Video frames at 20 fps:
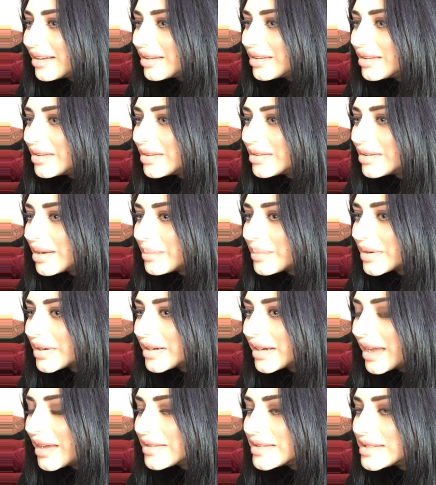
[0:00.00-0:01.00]
do not
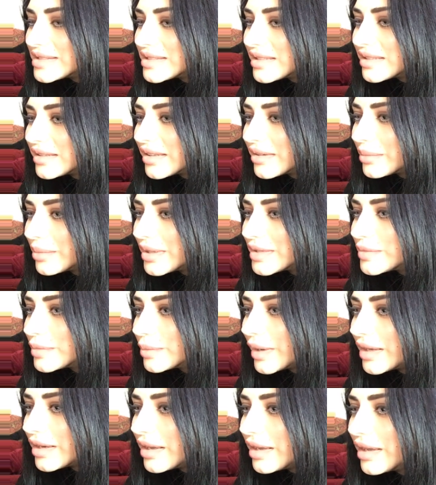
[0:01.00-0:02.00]
pronounce this the
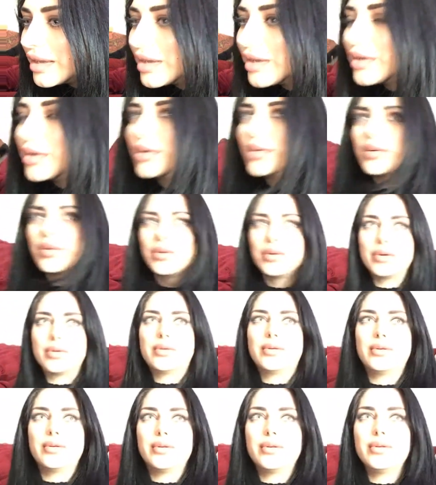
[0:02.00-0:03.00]
what
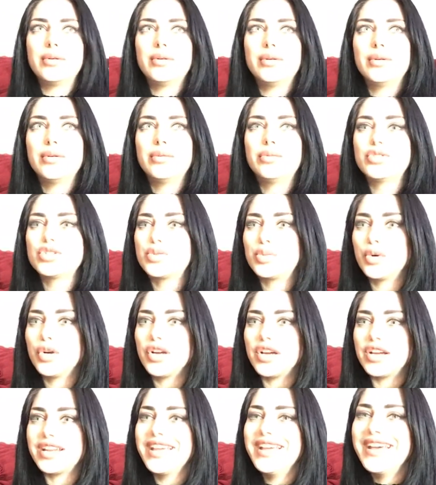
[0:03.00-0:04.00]
which
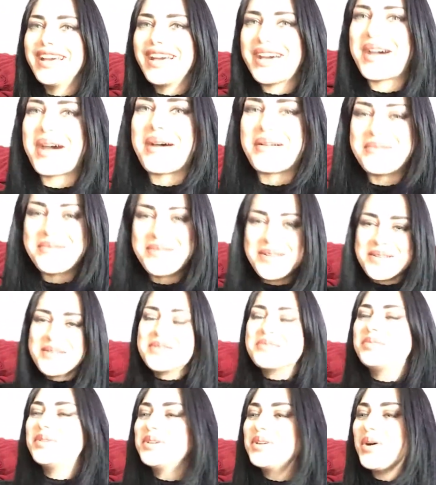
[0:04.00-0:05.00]
word?
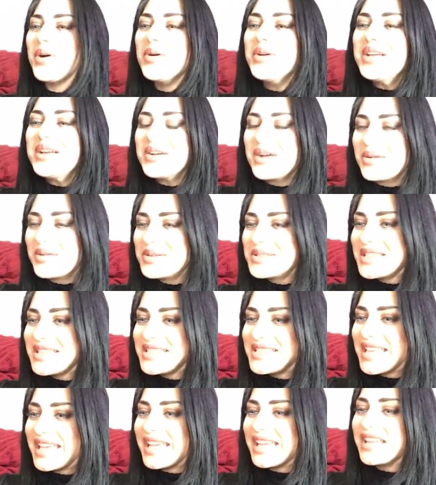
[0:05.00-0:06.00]
But no, what was I
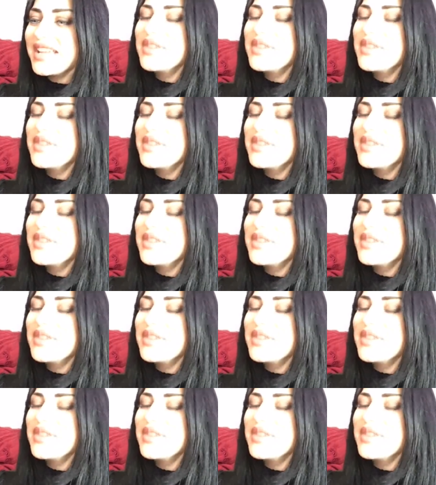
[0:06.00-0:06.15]
saying?